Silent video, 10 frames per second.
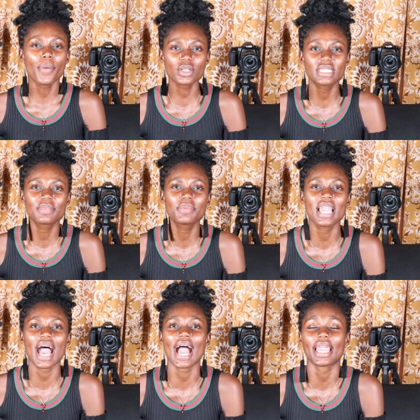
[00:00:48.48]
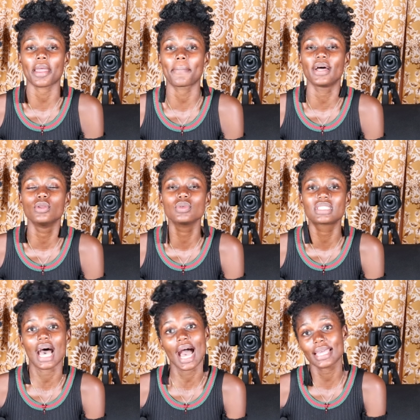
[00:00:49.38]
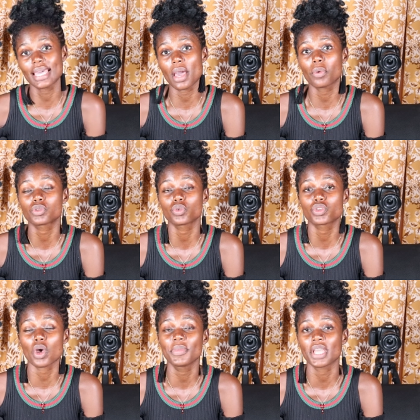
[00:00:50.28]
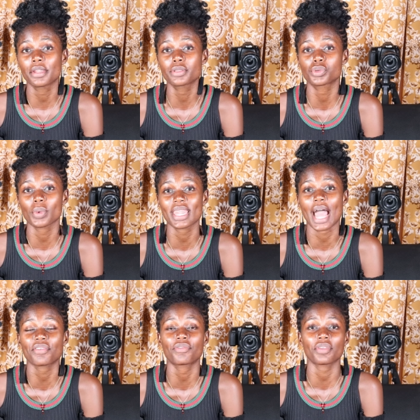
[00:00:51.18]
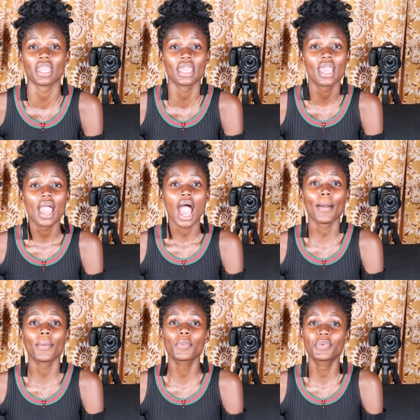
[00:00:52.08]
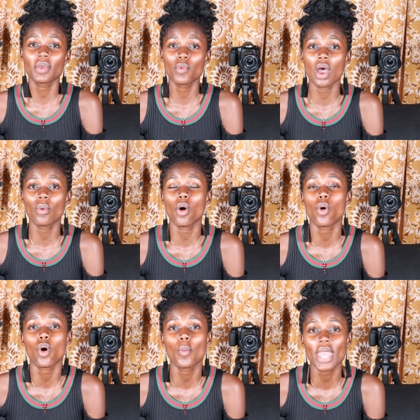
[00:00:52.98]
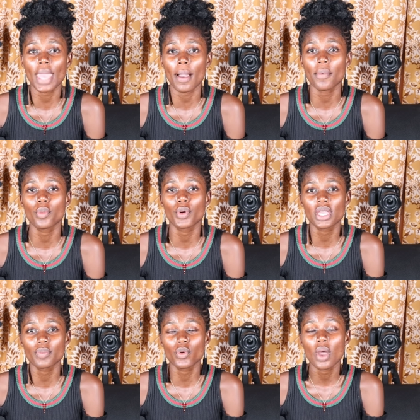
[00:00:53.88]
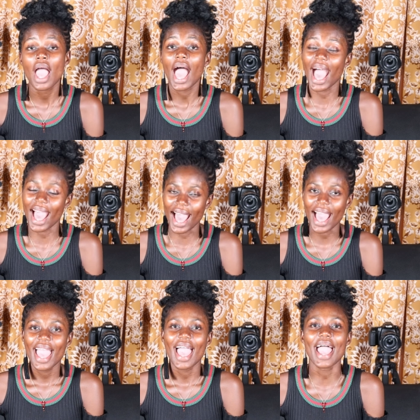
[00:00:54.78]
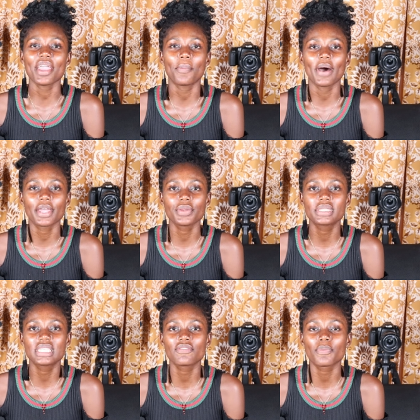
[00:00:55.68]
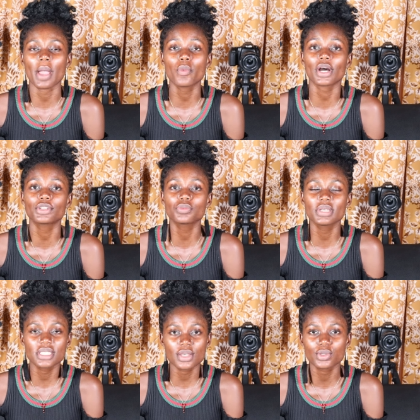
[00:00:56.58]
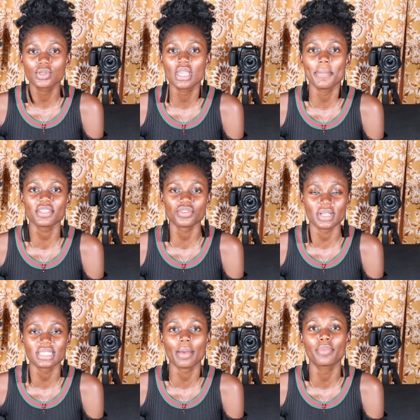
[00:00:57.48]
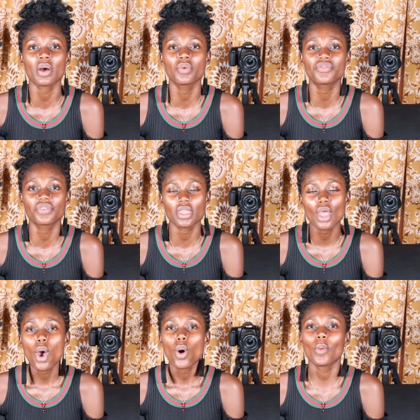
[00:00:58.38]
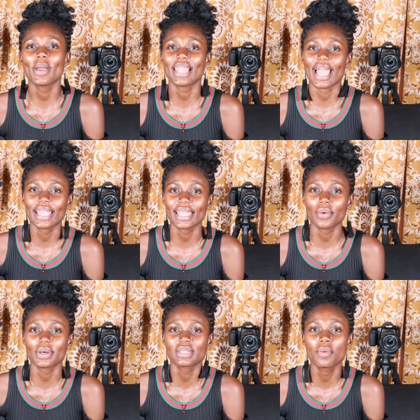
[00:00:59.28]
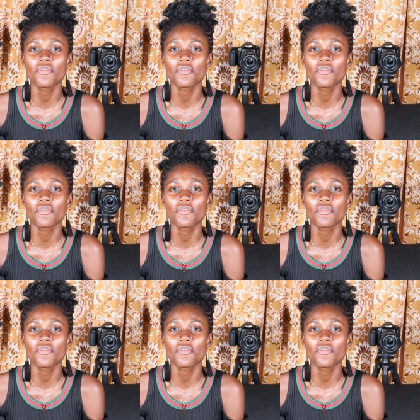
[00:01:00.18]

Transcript: post bi a can paluta aye e wo social media ni so and at train abe pie mu e wo onko mo ye ba be boy mu aha aya pile TV pile mo ka jume die su ni e mesure sa bra wo hwe wo be like na wa sha